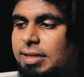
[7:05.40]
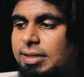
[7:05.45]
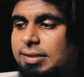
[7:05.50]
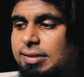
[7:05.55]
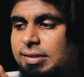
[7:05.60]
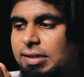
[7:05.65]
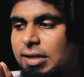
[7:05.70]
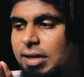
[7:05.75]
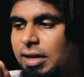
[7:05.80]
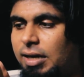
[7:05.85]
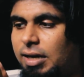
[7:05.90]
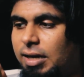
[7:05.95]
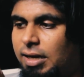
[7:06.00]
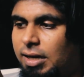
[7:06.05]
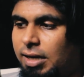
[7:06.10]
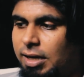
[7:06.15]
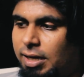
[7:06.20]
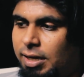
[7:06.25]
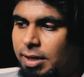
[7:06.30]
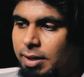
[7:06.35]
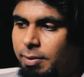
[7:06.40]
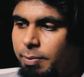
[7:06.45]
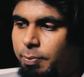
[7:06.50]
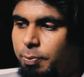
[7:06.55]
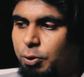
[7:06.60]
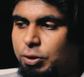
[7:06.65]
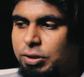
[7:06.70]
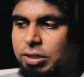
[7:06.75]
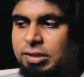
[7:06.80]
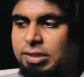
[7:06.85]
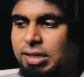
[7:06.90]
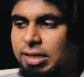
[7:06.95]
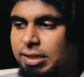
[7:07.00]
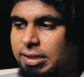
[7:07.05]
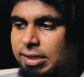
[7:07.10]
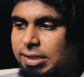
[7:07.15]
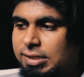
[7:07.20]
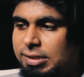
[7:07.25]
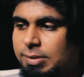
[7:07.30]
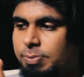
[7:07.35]
this
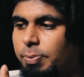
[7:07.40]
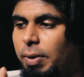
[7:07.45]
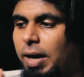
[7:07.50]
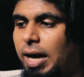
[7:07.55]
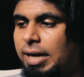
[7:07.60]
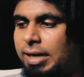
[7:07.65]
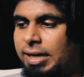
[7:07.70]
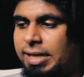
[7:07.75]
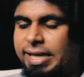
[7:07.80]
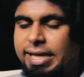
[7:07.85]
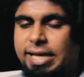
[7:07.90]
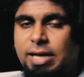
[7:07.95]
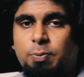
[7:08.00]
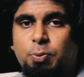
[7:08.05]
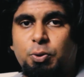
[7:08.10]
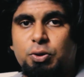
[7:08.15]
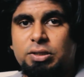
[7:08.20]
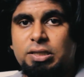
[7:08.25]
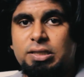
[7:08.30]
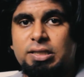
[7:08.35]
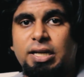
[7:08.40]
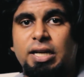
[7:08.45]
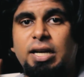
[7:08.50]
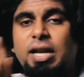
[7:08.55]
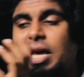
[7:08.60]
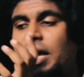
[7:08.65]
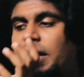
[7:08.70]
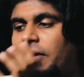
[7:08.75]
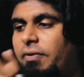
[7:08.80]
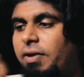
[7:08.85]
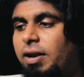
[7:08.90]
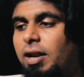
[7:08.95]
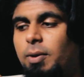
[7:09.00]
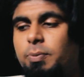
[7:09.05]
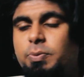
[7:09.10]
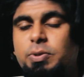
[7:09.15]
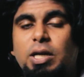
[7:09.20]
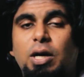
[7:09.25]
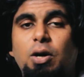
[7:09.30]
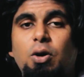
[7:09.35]
position, this part heel position
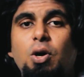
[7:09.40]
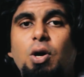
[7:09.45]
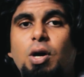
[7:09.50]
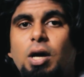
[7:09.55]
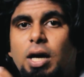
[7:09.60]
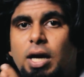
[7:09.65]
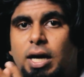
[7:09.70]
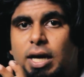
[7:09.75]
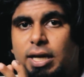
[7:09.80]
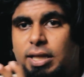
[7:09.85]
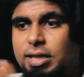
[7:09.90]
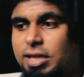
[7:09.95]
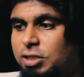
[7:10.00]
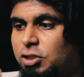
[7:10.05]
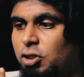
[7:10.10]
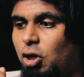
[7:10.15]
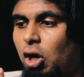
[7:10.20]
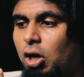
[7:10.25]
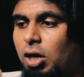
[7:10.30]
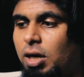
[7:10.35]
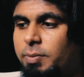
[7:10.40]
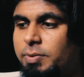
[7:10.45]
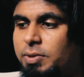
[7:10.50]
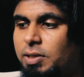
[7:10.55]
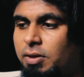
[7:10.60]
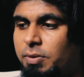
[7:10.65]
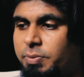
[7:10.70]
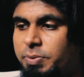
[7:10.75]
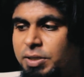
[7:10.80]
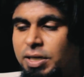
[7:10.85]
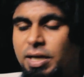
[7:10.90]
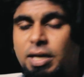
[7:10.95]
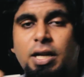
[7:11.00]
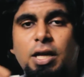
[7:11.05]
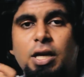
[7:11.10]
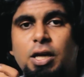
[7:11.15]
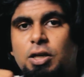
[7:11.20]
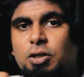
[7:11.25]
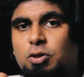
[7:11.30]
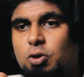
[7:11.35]
will absorb the shock
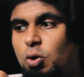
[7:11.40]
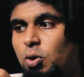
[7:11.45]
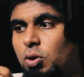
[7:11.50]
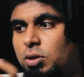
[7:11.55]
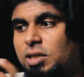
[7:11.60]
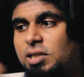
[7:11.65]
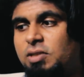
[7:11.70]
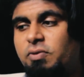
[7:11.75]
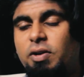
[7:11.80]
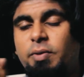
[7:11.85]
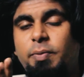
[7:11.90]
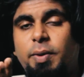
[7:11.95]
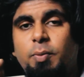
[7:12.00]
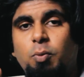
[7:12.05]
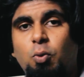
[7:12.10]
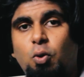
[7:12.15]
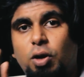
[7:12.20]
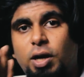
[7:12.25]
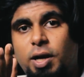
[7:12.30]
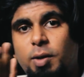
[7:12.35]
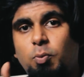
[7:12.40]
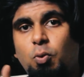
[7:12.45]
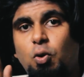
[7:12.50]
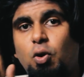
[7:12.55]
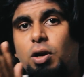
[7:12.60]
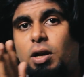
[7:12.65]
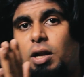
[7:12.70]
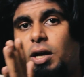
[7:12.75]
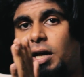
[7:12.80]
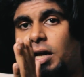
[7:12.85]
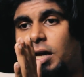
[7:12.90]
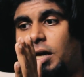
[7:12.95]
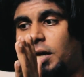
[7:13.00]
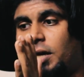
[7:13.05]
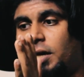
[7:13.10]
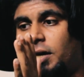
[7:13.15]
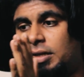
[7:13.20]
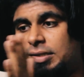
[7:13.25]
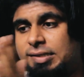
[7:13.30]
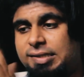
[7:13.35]
absorption. So this will be more and more
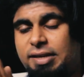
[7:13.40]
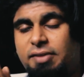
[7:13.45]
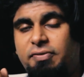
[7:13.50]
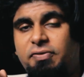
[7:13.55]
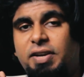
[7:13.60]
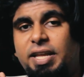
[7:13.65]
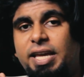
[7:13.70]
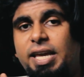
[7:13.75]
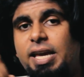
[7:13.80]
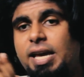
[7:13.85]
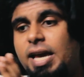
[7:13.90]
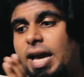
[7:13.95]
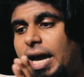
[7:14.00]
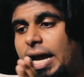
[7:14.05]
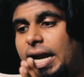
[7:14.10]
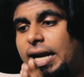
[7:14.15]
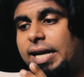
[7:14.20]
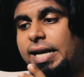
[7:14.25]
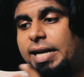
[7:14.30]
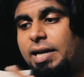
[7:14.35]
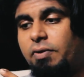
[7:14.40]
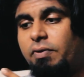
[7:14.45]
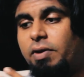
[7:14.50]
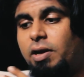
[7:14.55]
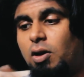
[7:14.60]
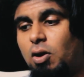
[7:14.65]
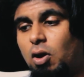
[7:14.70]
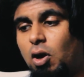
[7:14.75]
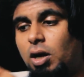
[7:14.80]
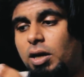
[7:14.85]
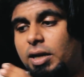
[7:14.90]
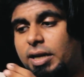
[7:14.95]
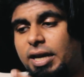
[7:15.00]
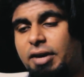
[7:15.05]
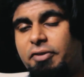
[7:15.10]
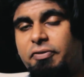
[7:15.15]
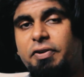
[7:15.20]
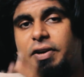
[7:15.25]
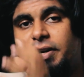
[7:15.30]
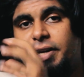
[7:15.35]
safety, and it will not
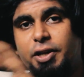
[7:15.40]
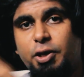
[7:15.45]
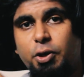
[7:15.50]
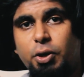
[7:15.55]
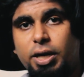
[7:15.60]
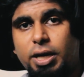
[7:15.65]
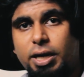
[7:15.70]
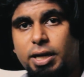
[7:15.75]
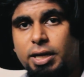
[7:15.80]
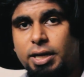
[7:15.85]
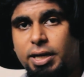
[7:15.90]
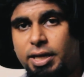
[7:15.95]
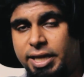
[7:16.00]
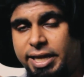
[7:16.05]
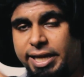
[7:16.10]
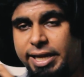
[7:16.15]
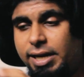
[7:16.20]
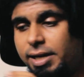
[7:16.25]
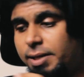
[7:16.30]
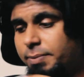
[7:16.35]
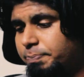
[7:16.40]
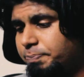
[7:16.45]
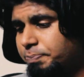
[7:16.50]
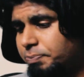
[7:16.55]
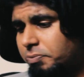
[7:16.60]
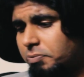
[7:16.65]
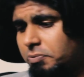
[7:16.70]
affect your heel.